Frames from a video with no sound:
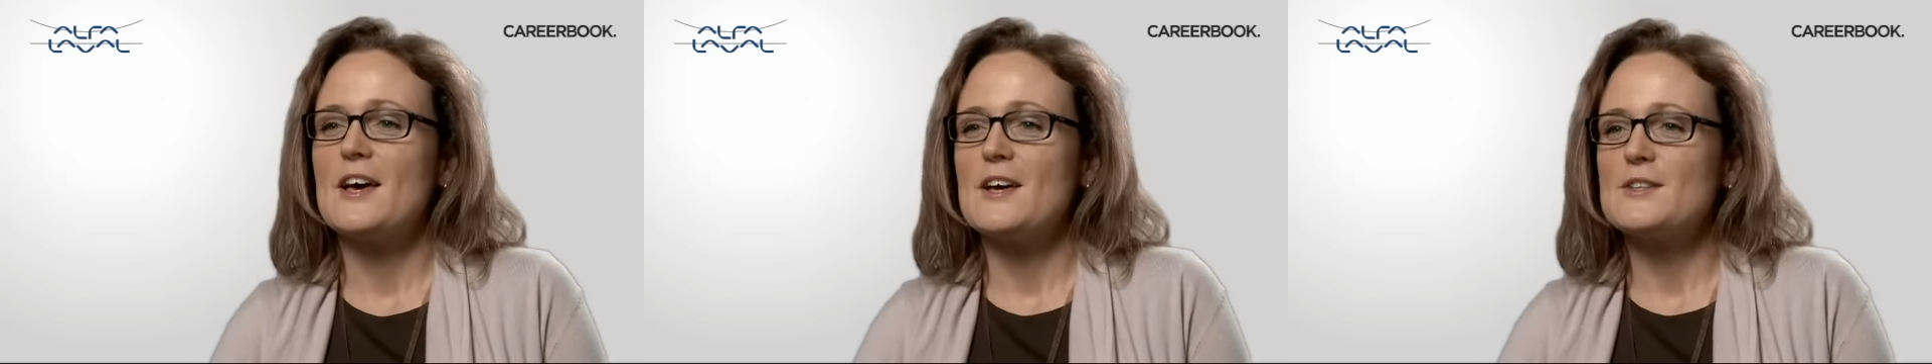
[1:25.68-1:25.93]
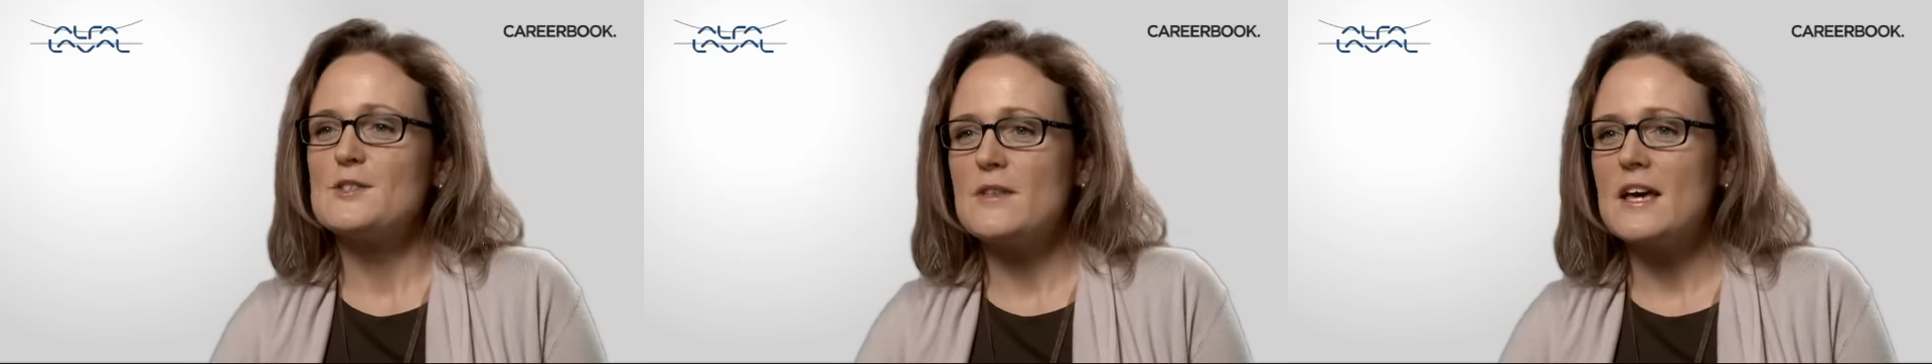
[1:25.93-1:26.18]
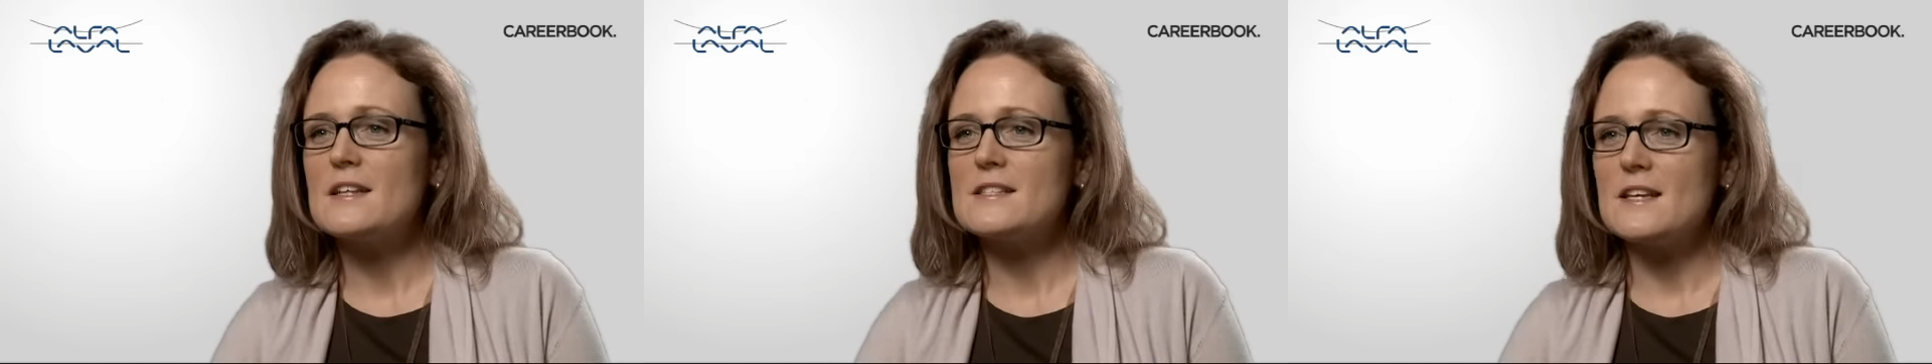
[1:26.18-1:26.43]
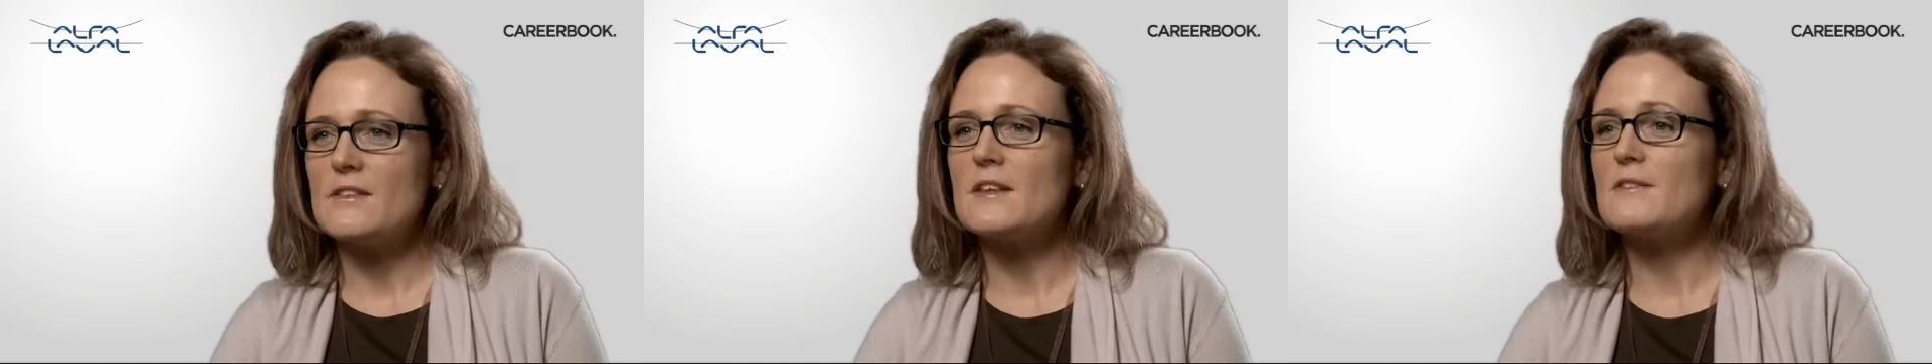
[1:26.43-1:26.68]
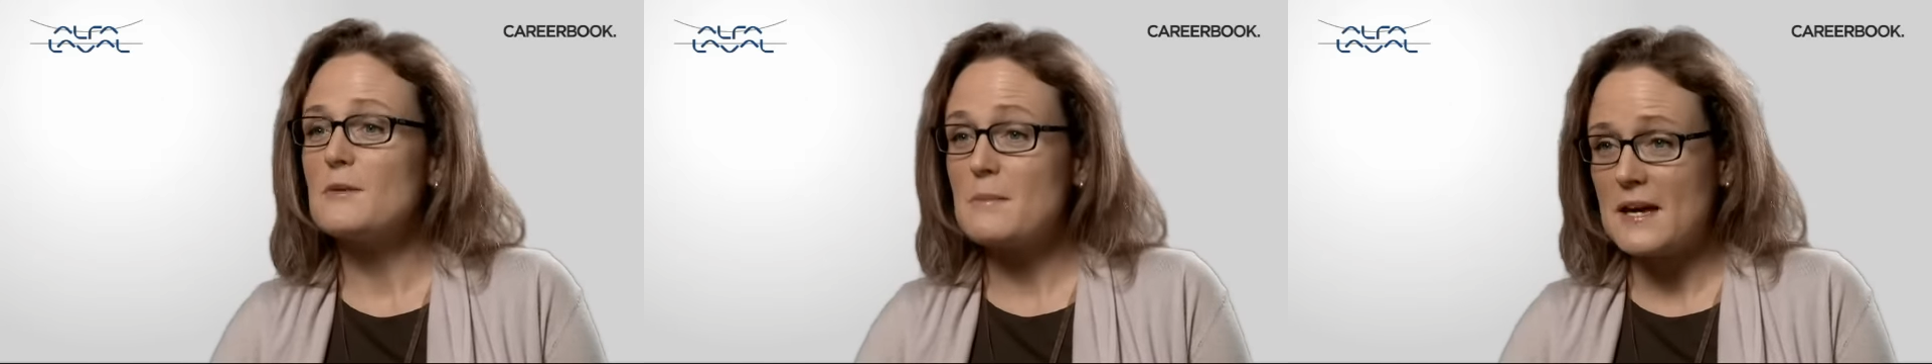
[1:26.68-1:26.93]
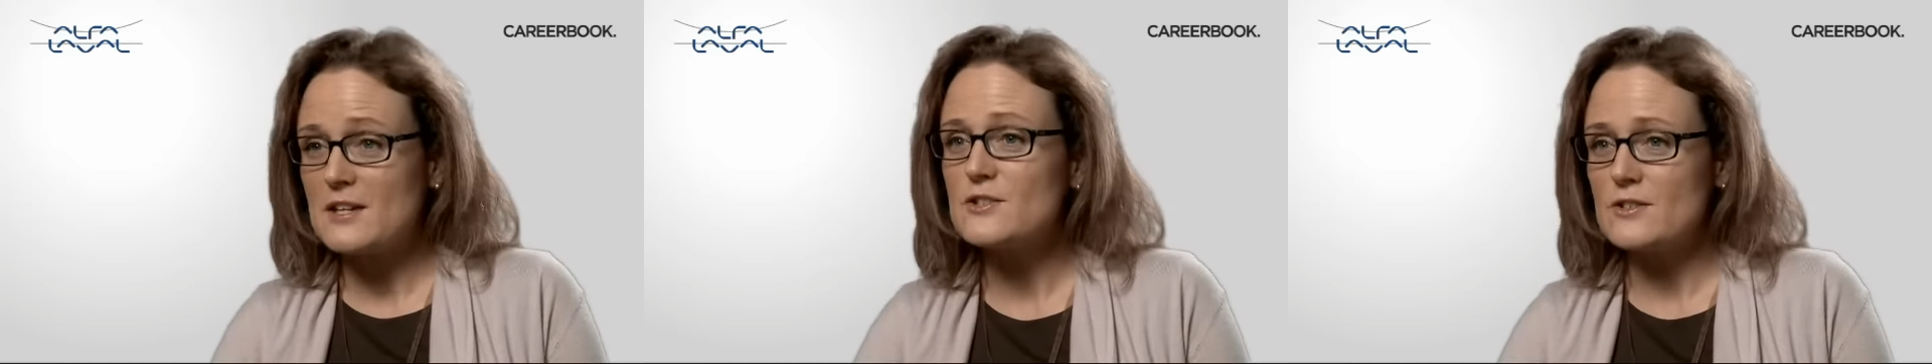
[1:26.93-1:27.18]
So that is, I think, the
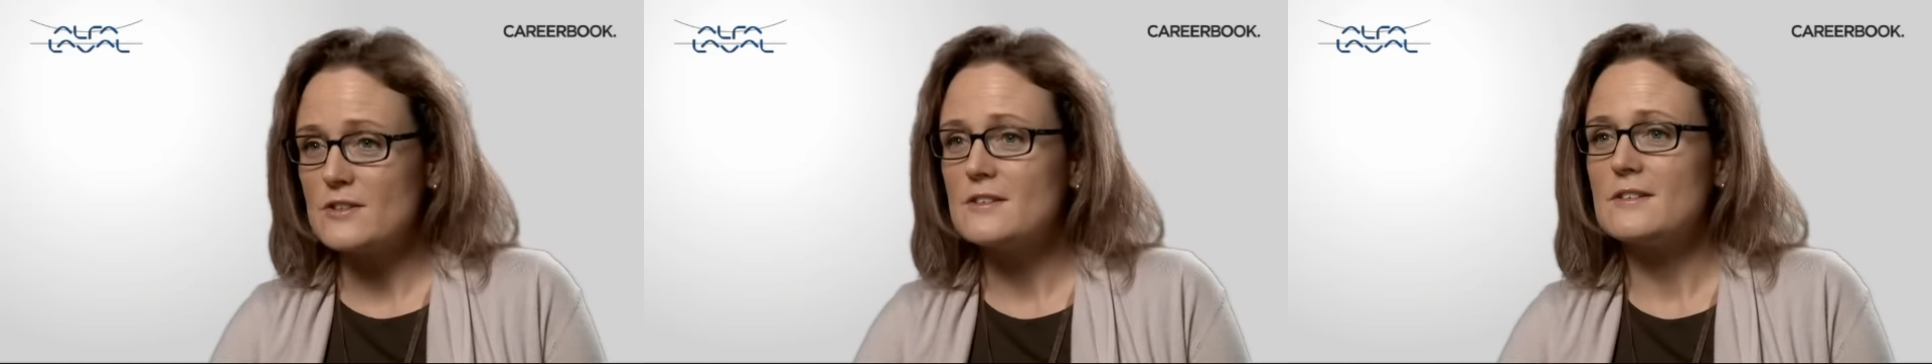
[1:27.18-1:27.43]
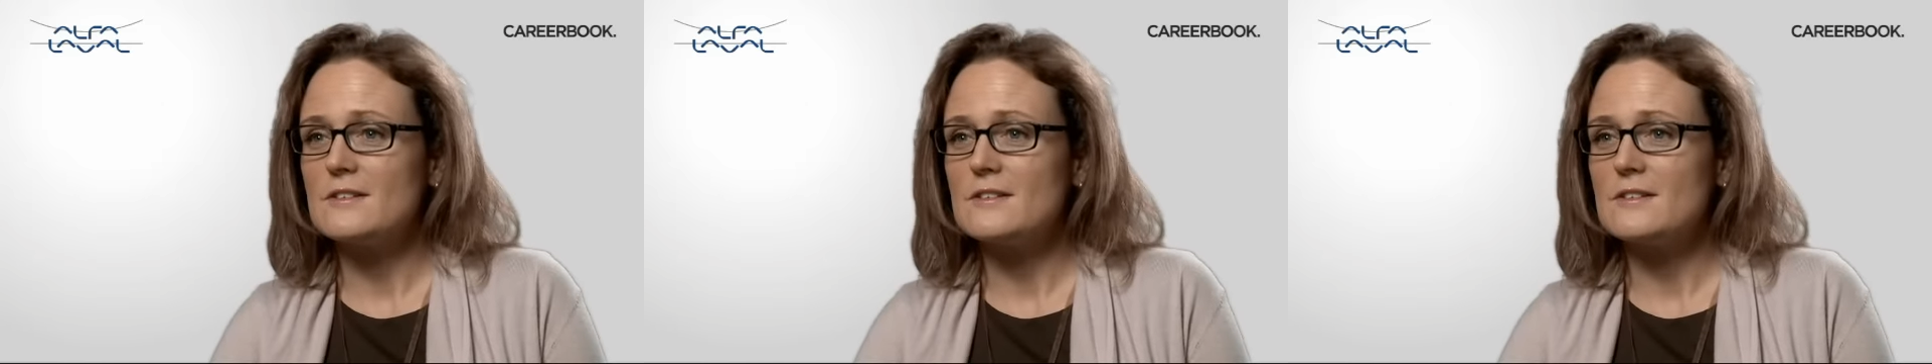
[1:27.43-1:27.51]
major